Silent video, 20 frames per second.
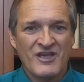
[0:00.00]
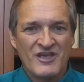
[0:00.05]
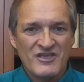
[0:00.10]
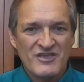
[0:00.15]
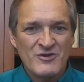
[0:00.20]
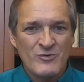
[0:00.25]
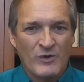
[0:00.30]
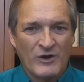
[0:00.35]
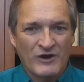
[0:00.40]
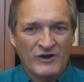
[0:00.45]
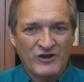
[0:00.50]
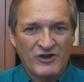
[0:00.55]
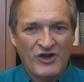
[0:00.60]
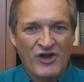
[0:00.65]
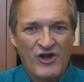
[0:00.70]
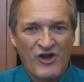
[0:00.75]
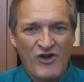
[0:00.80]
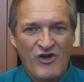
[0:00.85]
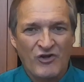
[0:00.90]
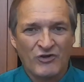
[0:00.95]
You are
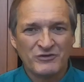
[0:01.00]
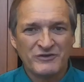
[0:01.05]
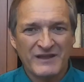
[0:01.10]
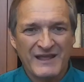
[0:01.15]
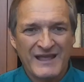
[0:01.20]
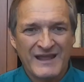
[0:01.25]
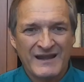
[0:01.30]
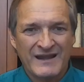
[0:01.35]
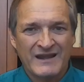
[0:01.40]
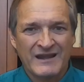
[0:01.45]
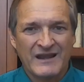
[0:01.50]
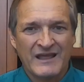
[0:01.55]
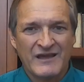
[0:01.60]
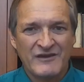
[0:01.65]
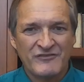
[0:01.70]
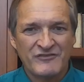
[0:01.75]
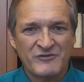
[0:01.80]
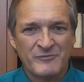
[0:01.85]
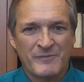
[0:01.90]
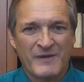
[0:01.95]
called and
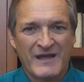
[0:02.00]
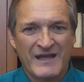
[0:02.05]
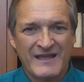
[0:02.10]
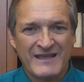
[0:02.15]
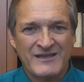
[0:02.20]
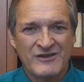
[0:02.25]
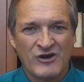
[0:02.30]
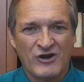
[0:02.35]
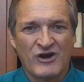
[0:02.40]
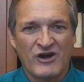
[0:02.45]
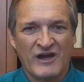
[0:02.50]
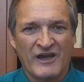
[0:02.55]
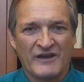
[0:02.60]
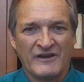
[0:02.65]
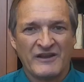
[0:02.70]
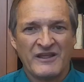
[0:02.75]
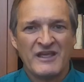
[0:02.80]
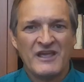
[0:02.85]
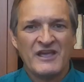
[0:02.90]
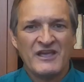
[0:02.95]
loved by God.